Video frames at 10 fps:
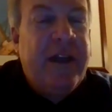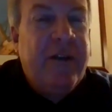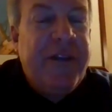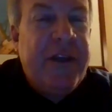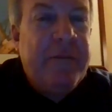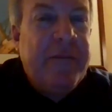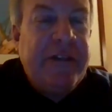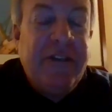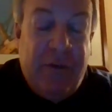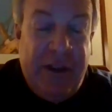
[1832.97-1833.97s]

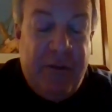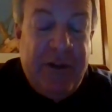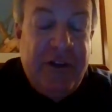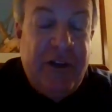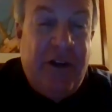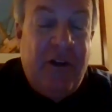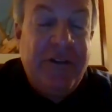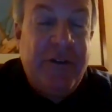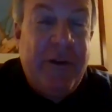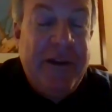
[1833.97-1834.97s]
That's a great question.
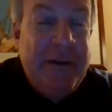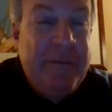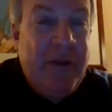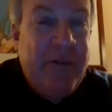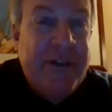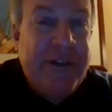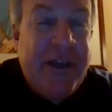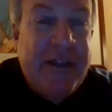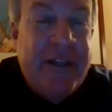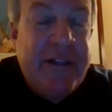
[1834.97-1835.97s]
Also, I didn't delve into
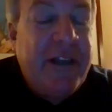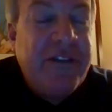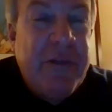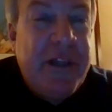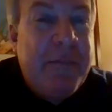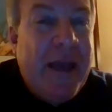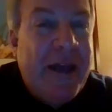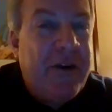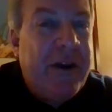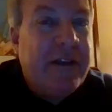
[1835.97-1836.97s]
that. It doesn't really
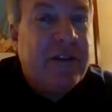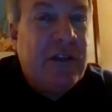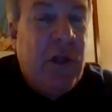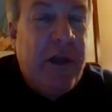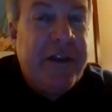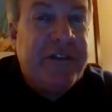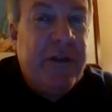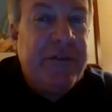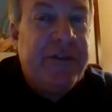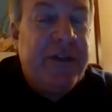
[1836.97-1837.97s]
matter as long as
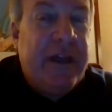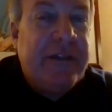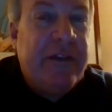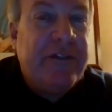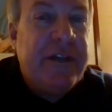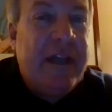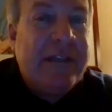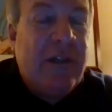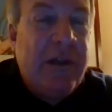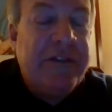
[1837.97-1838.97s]
there's
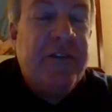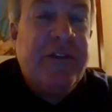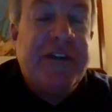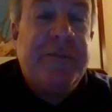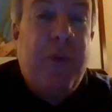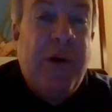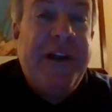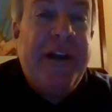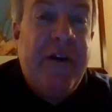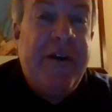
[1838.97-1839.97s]
a
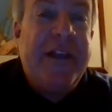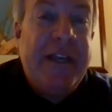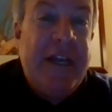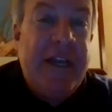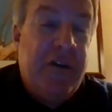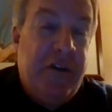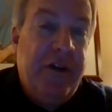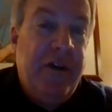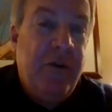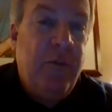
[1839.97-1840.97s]
spawning area near
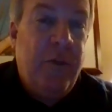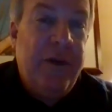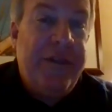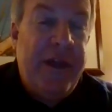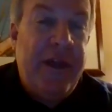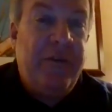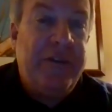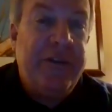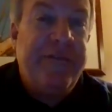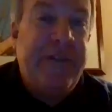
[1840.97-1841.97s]
where
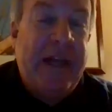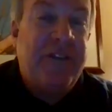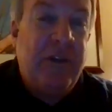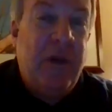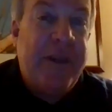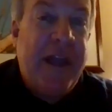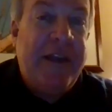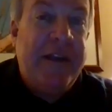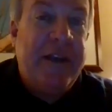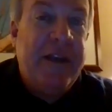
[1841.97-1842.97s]
those flats are
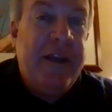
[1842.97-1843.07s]
located.